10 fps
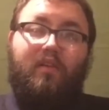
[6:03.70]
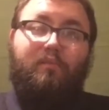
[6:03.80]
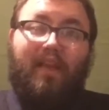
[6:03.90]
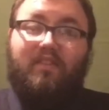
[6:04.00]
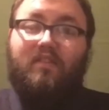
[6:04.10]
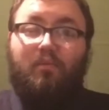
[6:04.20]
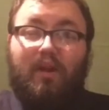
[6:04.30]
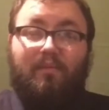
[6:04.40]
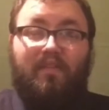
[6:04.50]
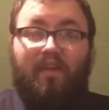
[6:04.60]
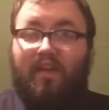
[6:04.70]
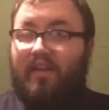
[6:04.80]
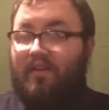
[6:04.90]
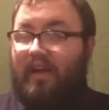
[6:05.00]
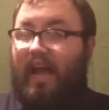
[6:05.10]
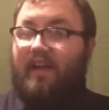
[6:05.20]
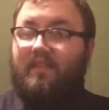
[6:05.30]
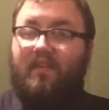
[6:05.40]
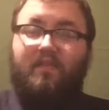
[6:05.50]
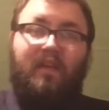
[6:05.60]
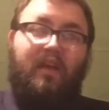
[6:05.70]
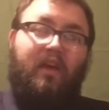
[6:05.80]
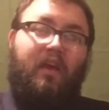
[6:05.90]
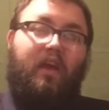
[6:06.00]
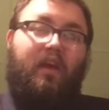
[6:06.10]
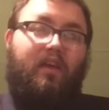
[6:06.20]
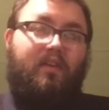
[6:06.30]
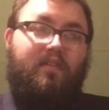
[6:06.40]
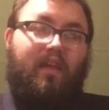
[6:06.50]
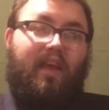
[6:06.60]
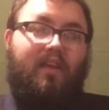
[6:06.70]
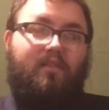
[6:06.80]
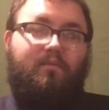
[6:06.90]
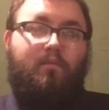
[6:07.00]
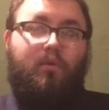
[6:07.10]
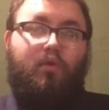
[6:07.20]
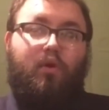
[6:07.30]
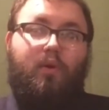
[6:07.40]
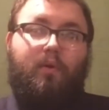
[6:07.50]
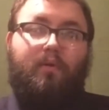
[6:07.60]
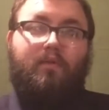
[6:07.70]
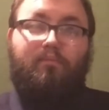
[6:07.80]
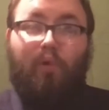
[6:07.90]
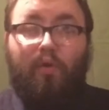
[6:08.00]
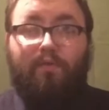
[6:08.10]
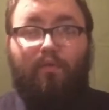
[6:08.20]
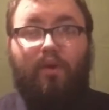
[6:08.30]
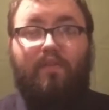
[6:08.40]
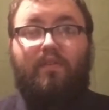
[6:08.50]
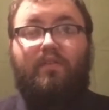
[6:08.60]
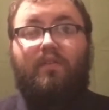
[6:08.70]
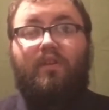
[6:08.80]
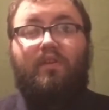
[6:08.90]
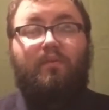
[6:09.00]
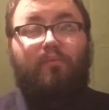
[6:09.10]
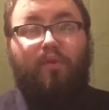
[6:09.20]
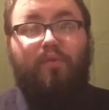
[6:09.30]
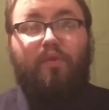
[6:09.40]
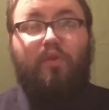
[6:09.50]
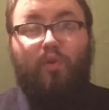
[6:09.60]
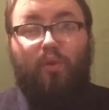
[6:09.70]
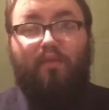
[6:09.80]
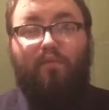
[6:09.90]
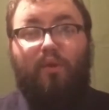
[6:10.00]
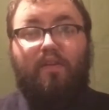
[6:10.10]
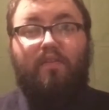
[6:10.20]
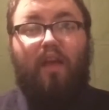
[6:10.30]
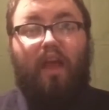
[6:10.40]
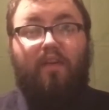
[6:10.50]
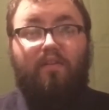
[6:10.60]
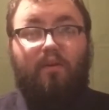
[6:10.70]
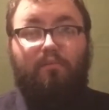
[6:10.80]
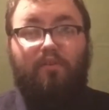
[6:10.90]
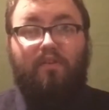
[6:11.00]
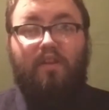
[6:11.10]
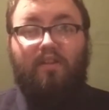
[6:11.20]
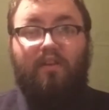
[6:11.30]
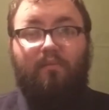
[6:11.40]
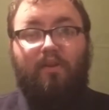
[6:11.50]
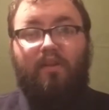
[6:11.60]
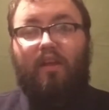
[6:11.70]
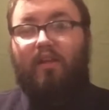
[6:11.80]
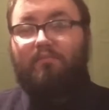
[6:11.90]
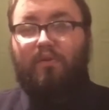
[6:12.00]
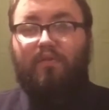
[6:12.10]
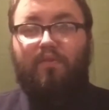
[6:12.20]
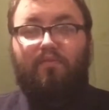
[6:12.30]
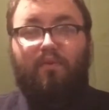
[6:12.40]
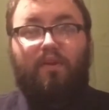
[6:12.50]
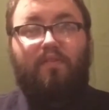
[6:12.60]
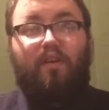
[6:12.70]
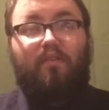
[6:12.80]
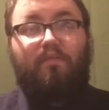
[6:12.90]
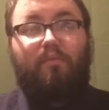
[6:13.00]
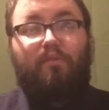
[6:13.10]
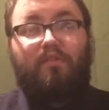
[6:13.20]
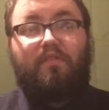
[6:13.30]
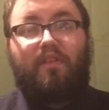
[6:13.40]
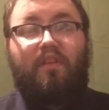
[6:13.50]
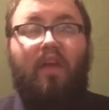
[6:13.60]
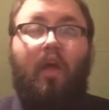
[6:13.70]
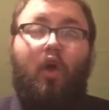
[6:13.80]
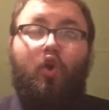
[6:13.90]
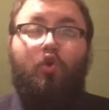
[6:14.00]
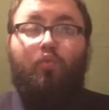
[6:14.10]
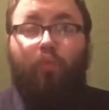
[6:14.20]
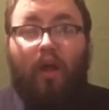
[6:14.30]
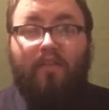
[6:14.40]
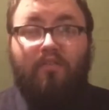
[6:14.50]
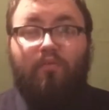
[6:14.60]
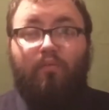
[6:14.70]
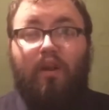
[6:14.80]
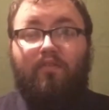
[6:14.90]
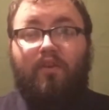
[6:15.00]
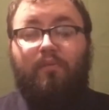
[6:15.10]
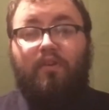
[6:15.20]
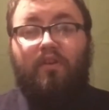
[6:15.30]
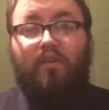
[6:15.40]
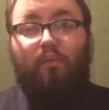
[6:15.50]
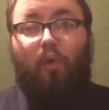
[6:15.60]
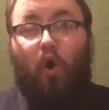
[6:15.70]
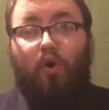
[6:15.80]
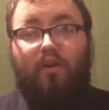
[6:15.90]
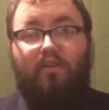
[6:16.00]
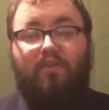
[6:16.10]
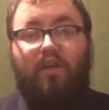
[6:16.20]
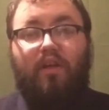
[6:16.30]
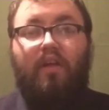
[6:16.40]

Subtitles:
basically what I'm saying here, guys, is that both voices, you know, both your voice as a person in the community and both the voice of the person who runs whatever community you're part of